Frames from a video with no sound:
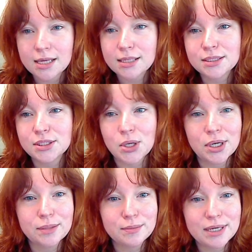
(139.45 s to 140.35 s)

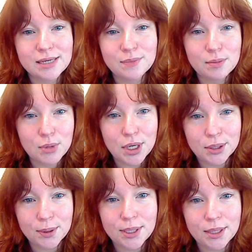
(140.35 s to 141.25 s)
Sorry, making people
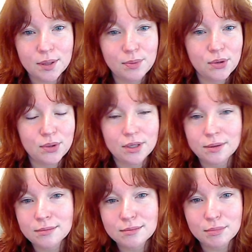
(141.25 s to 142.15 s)
hungry on beauty
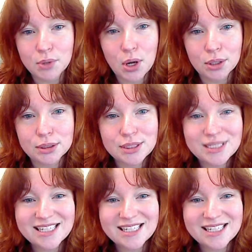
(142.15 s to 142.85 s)
blogs.